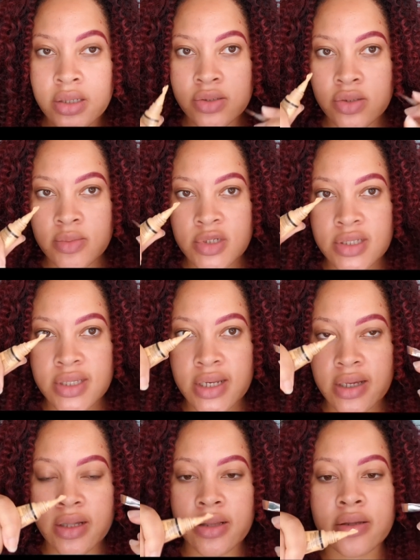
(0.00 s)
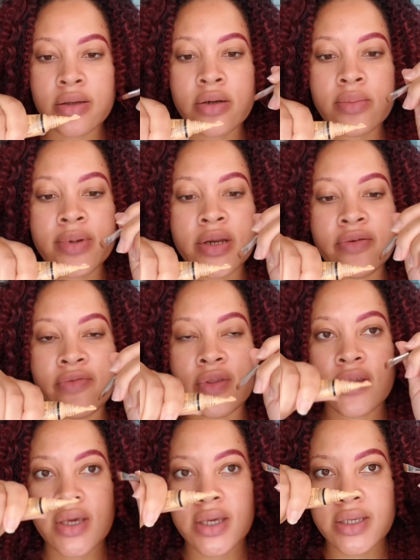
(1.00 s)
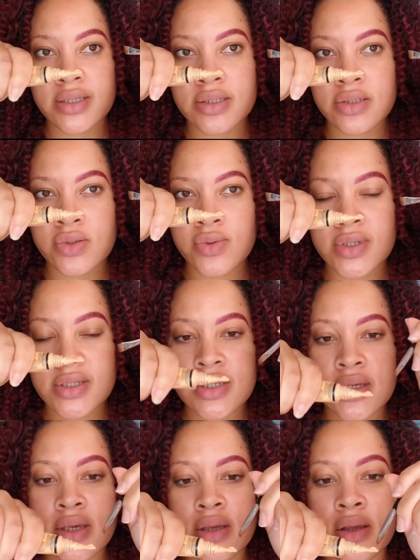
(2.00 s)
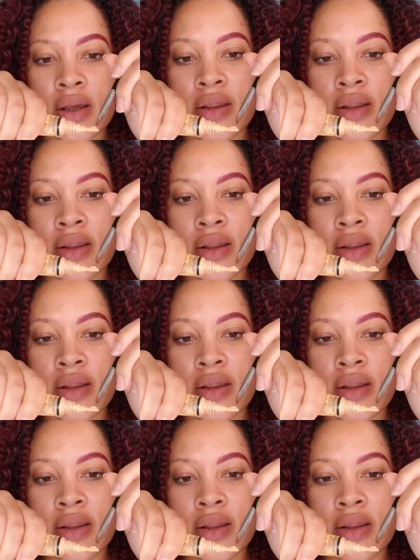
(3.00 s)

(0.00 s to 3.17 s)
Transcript: So I'm just getting a little bit of this, squeezing it,